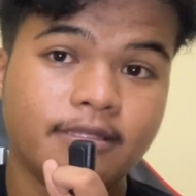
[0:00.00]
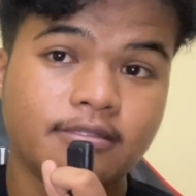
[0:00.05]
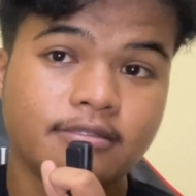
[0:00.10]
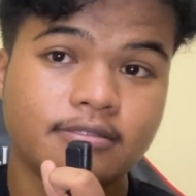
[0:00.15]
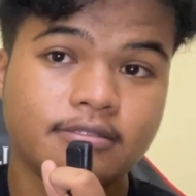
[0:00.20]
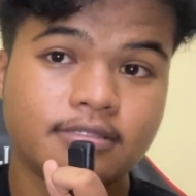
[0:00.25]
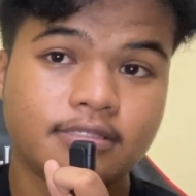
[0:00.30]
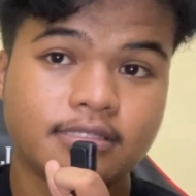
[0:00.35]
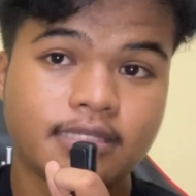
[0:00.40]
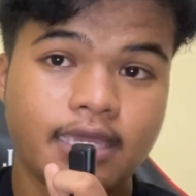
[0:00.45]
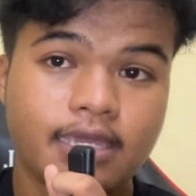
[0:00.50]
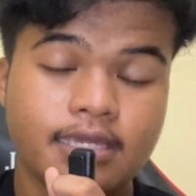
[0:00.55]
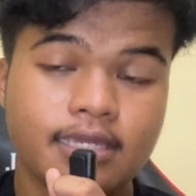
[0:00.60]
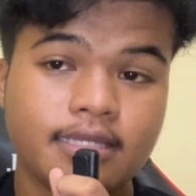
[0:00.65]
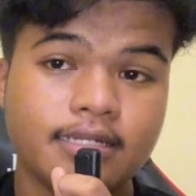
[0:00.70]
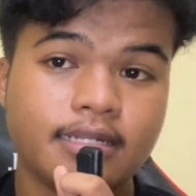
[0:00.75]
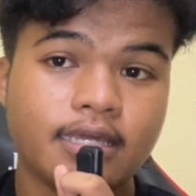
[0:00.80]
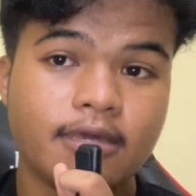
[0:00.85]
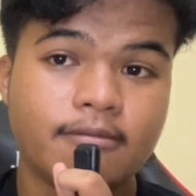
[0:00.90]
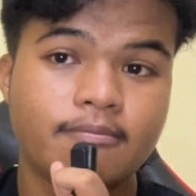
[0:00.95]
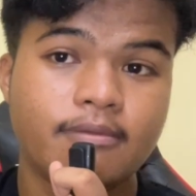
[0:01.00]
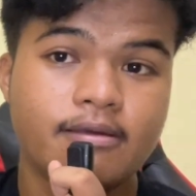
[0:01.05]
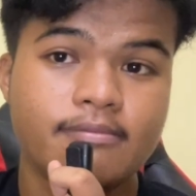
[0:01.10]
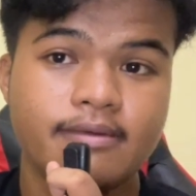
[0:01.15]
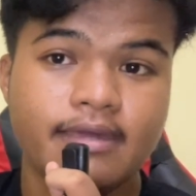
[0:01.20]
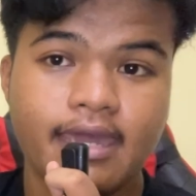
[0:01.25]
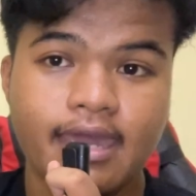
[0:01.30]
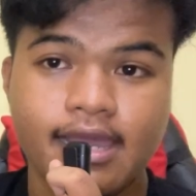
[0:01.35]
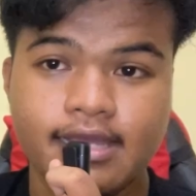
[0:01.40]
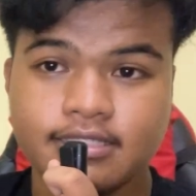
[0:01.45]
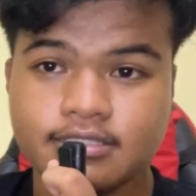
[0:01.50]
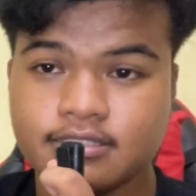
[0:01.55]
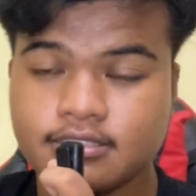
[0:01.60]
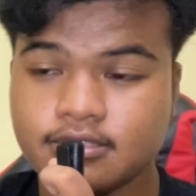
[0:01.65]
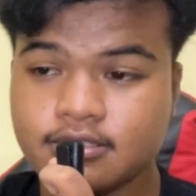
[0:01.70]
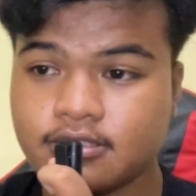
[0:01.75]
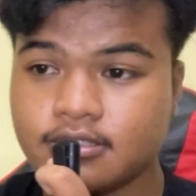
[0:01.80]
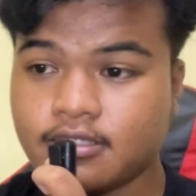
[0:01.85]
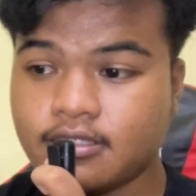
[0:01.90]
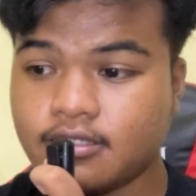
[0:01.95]
Saying that Beyblade X
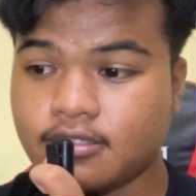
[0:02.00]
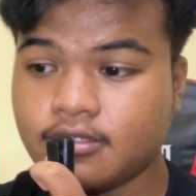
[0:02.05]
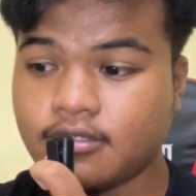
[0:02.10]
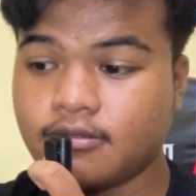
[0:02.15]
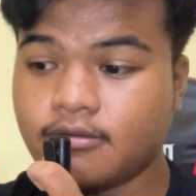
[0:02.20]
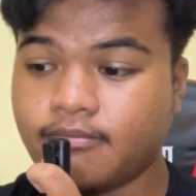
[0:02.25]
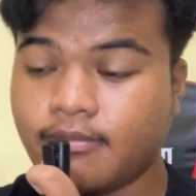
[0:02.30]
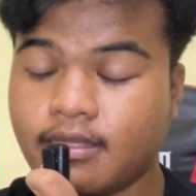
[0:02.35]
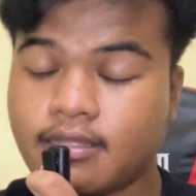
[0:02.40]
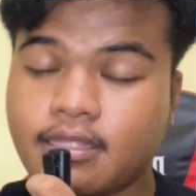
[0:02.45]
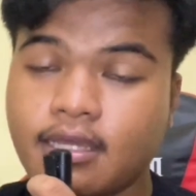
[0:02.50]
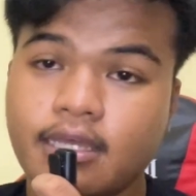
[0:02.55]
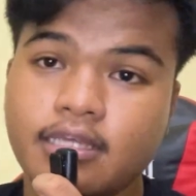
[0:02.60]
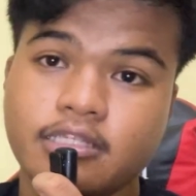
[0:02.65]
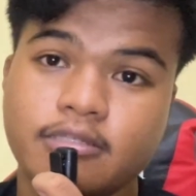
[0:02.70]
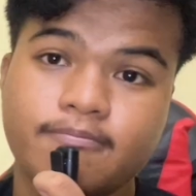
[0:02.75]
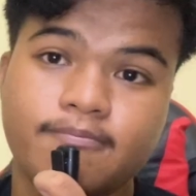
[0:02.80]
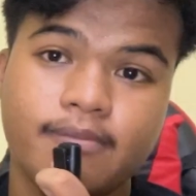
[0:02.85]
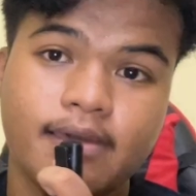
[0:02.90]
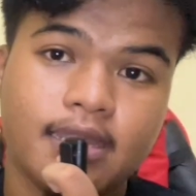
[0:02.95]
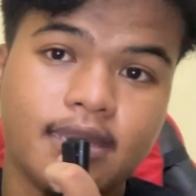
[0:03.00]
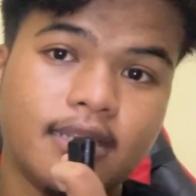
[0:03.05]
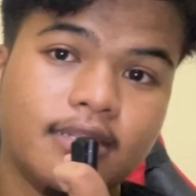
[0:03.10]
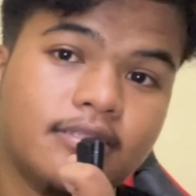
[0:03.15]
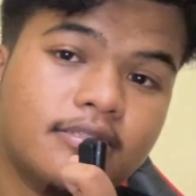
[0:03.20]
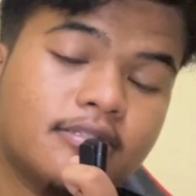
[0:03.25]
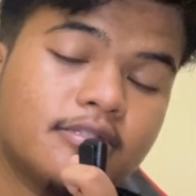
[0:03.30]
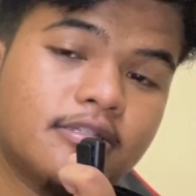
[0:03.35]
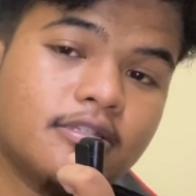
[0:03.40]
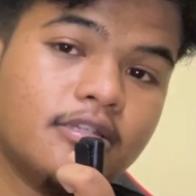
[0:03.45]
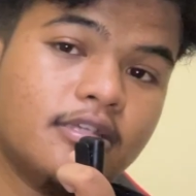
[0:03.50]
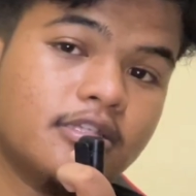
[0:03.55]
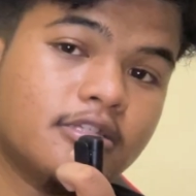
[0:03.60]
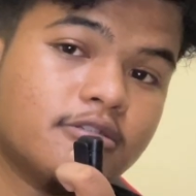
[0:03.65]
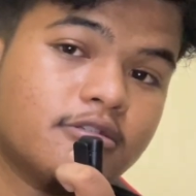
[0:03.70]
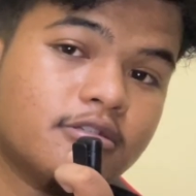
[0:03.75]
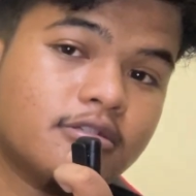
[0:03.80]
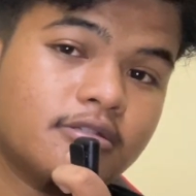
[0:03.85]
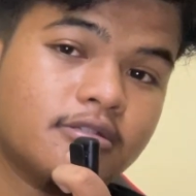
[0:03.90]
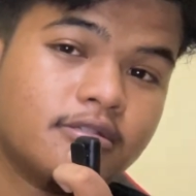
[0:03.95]
meta is balanced is
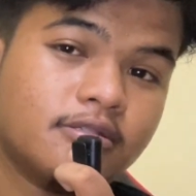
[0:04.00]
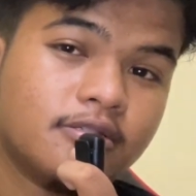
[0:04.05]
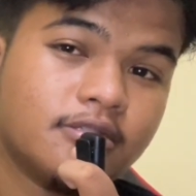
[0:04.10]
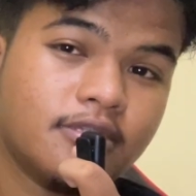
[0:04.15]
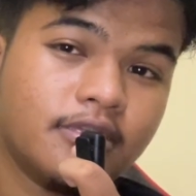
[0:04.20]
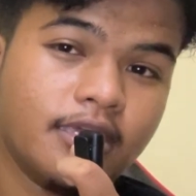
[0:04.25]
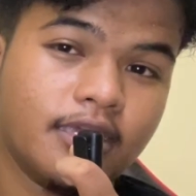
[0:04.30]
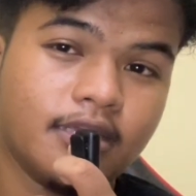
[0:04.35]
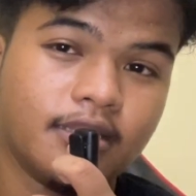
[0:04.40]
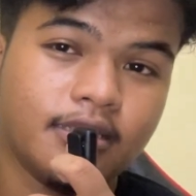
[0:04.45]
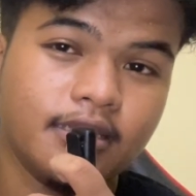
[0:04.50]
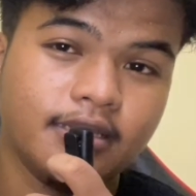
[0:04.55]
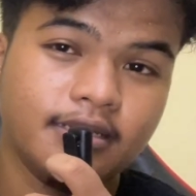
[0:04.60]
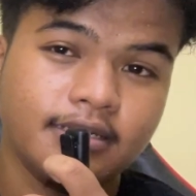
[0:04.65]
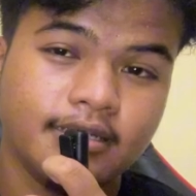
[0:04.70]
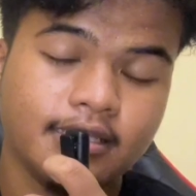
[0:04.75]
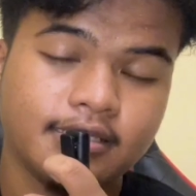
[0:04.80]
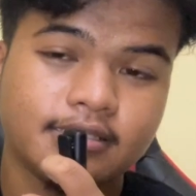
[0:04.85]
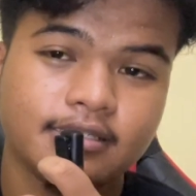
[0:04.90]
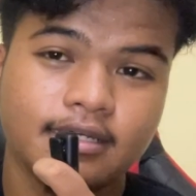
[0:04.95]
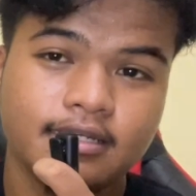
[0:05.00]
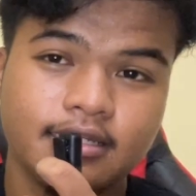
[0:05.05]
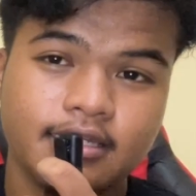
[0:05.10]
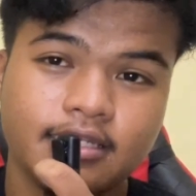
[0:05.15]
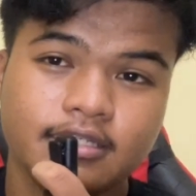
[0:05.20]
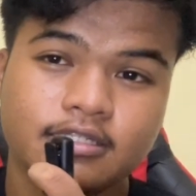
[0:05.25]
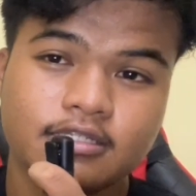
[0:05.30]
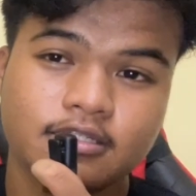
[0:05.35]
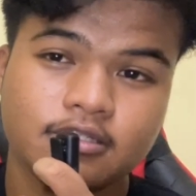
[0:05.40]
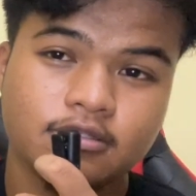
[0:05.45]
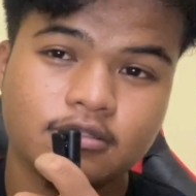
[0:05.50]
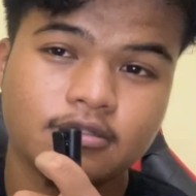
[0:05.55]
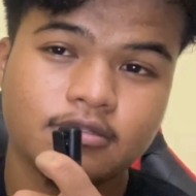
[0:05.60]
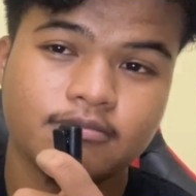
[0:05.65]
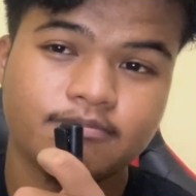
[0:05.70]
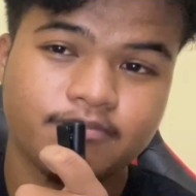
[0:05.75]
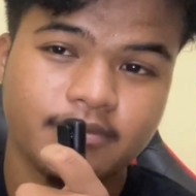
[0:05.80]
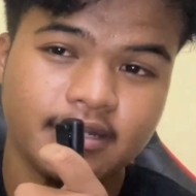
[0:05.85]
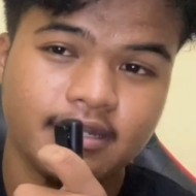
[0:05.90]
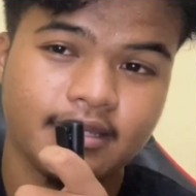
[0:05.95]
in this early is
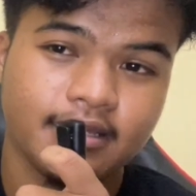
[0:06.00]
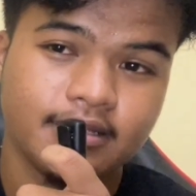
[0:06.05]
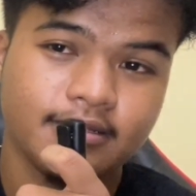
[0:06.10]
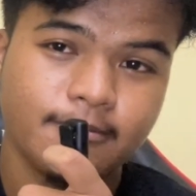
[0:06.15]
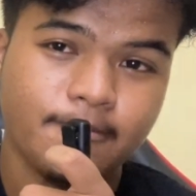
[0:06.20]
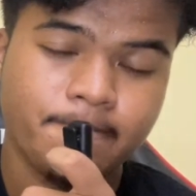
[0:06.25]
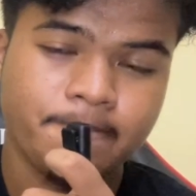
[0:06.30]
pretty